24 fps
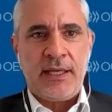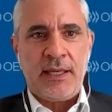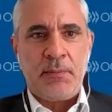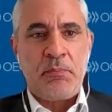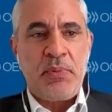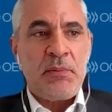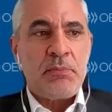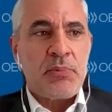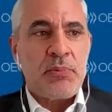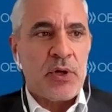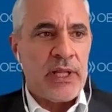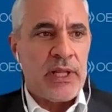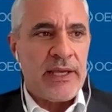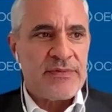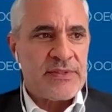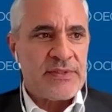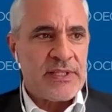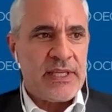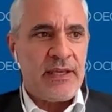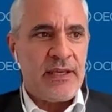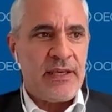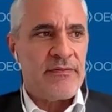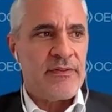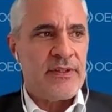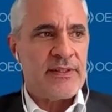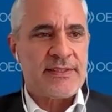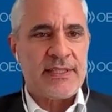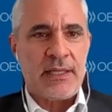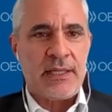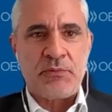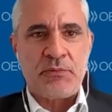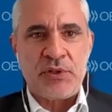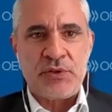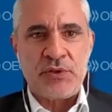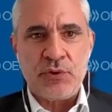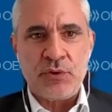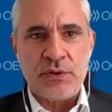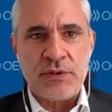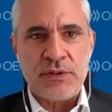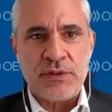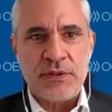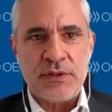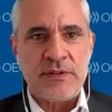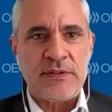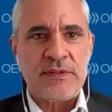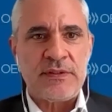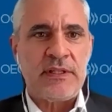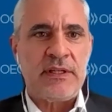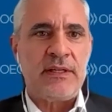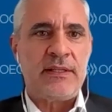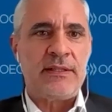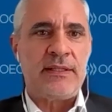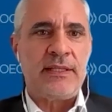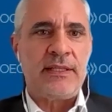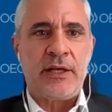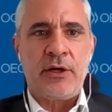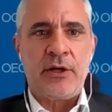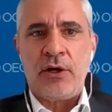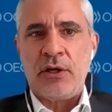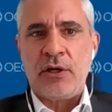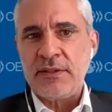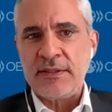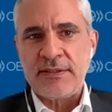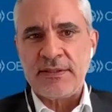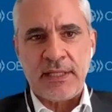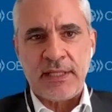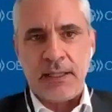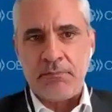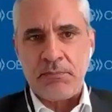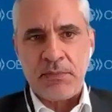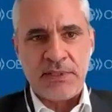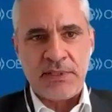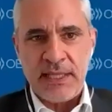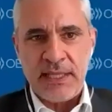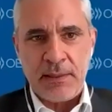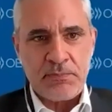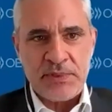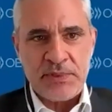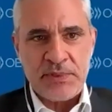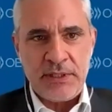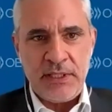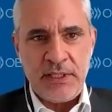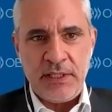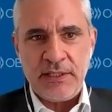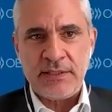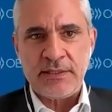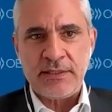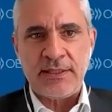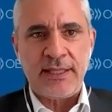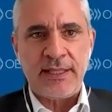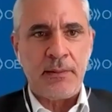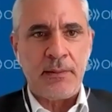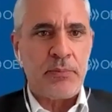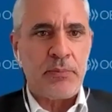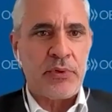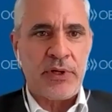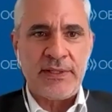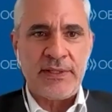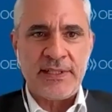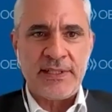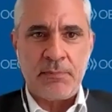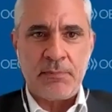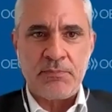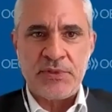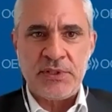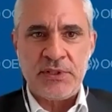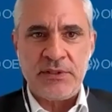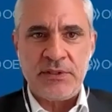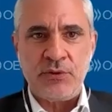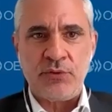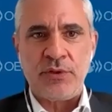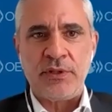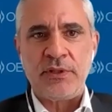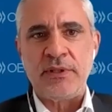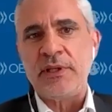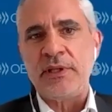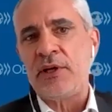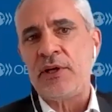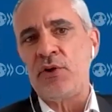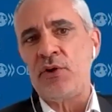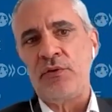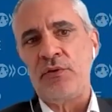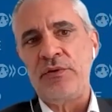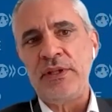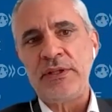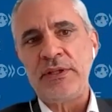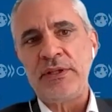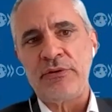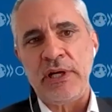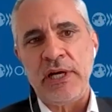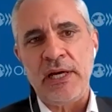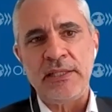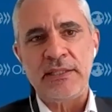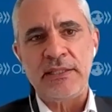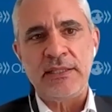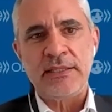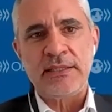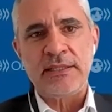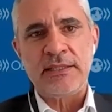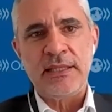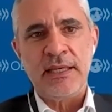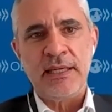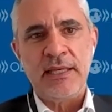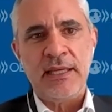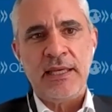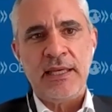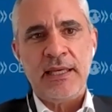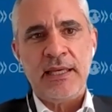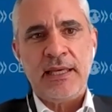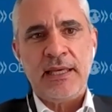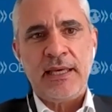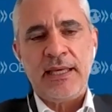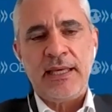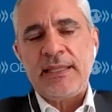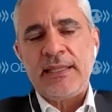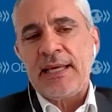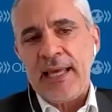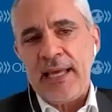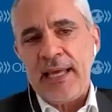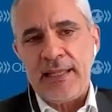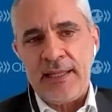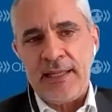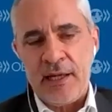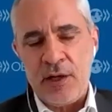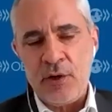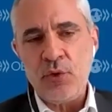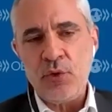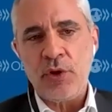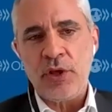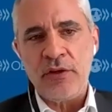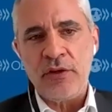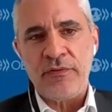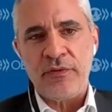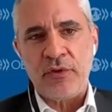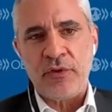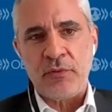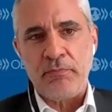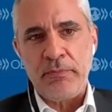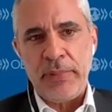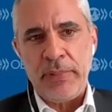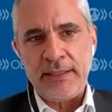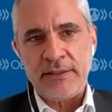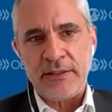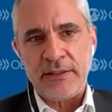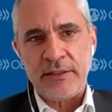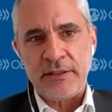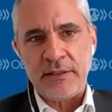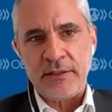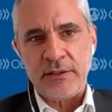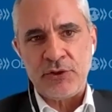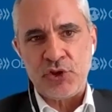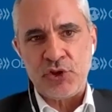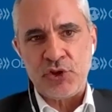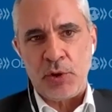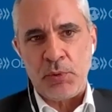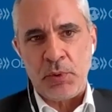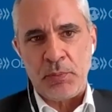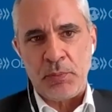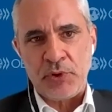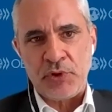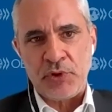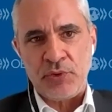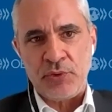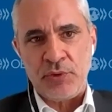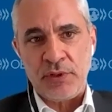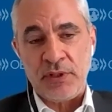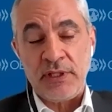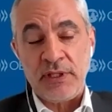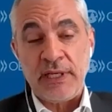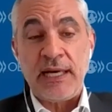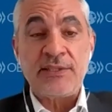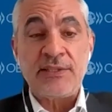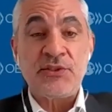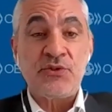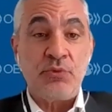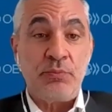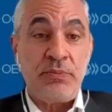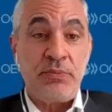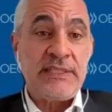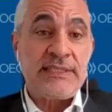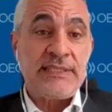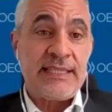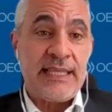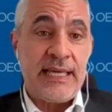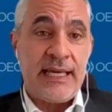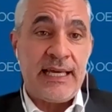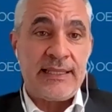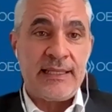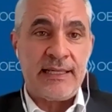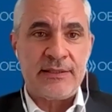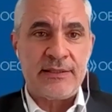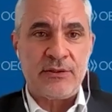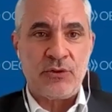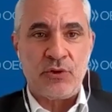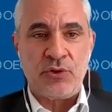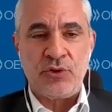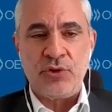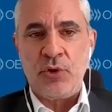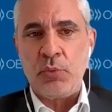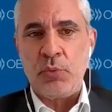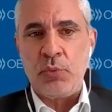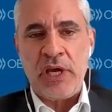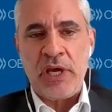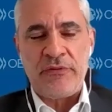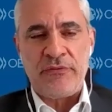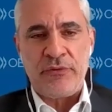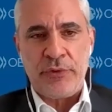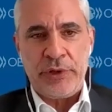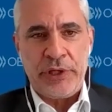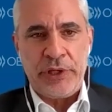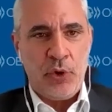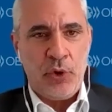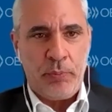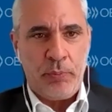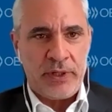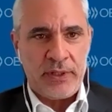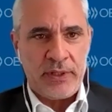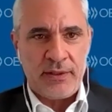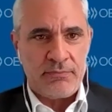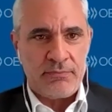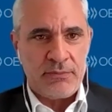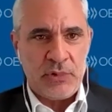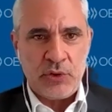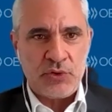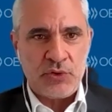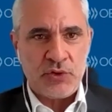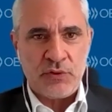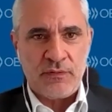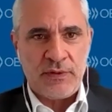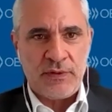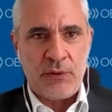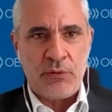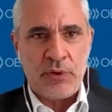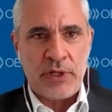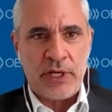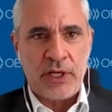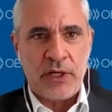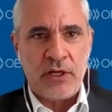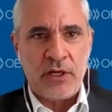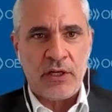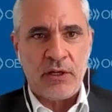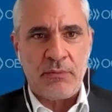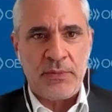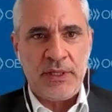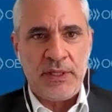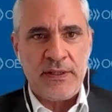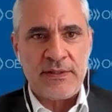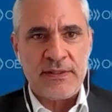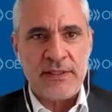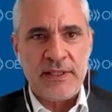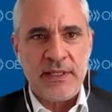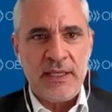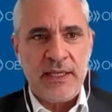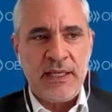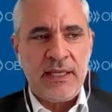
people have saved some resources, they got some subsidies, a temporary subsidy during the COVID crisis, and again, they're looking for better job opportunity. Has to be said that although we have reopened most of our economies,